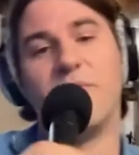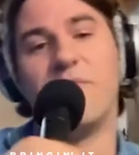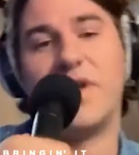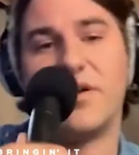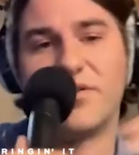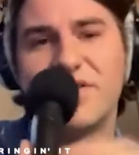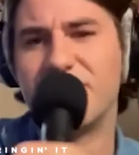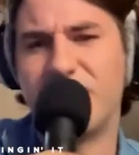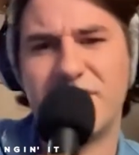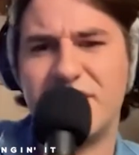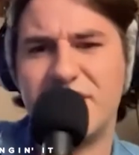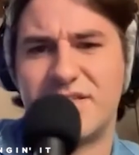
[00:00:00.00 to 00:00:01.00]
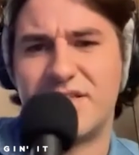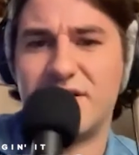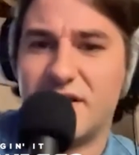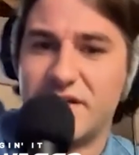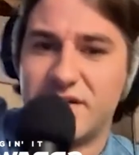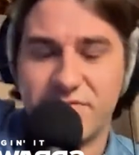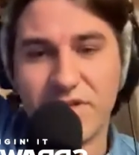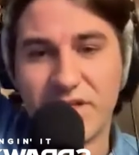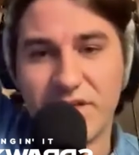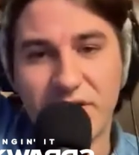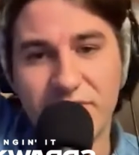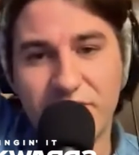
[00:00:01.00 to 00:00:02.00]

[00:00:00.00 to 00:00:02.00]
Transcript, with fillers: and i was like what is that i didn't really